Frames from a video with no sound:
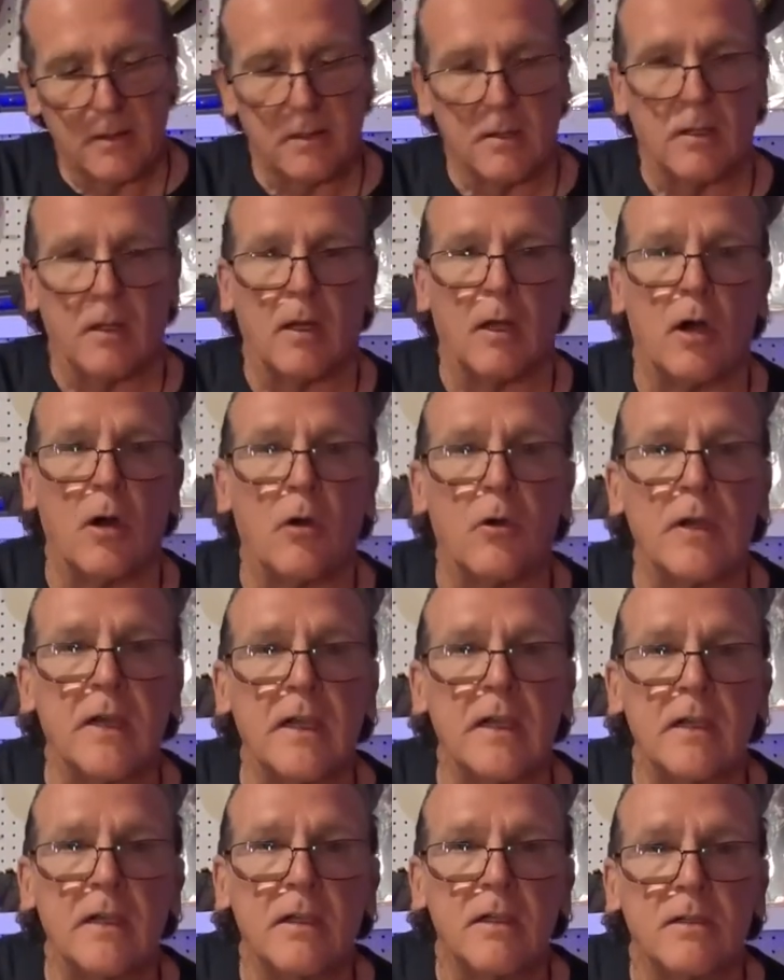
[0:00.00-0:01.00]
Low
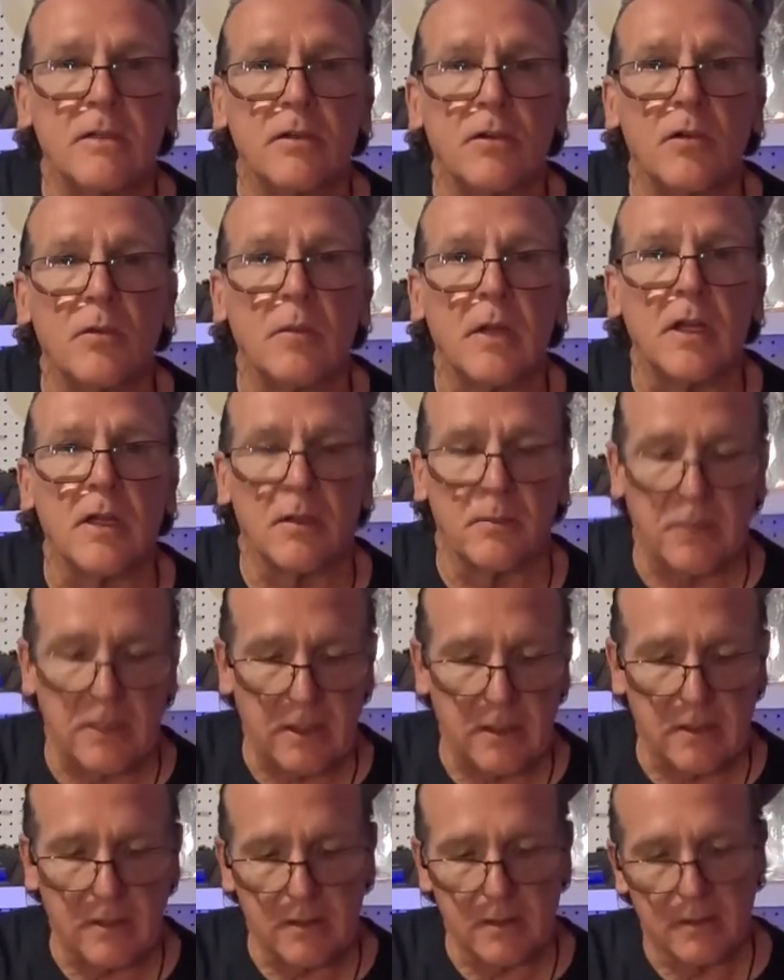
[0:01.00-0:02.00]
E, 2
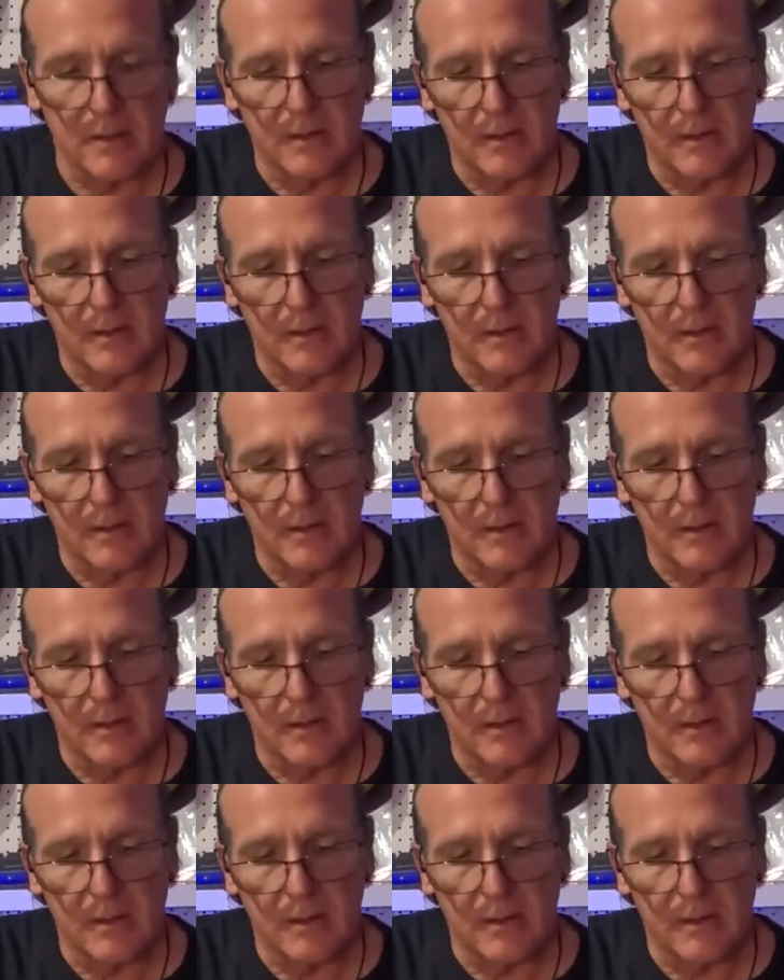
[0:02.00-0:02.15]
millimeter.